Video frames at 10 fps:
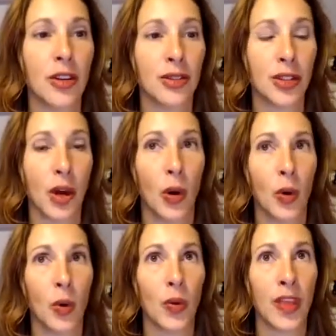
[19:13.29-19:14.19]

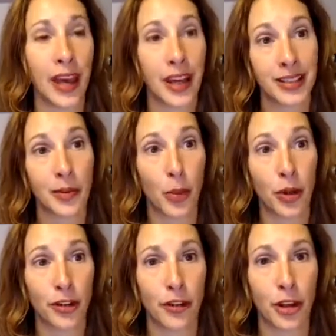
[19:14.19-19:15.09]
So that is
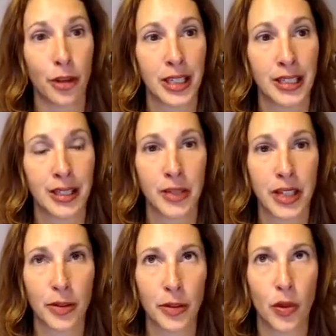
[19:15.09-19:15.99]
important for you because
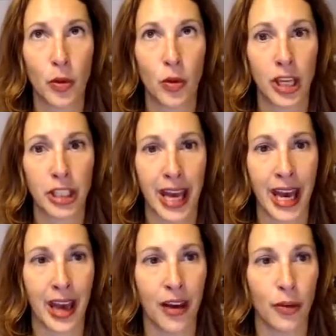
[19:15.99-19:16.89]
sometimes we want to
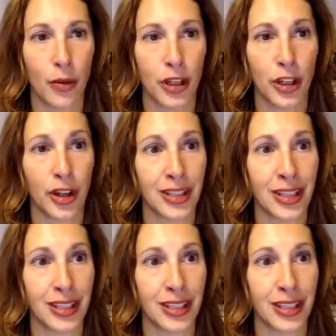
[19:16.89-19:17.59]
have what we call